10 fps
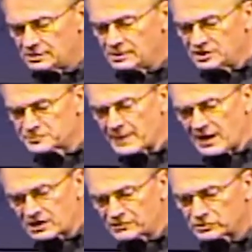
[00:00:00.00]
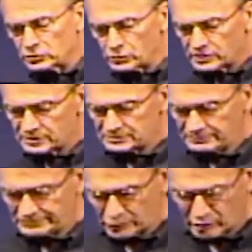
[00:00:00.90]
its back on the Lord,
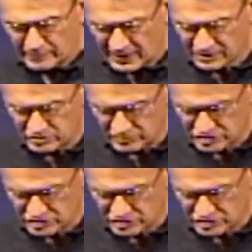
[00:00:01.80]
going back to the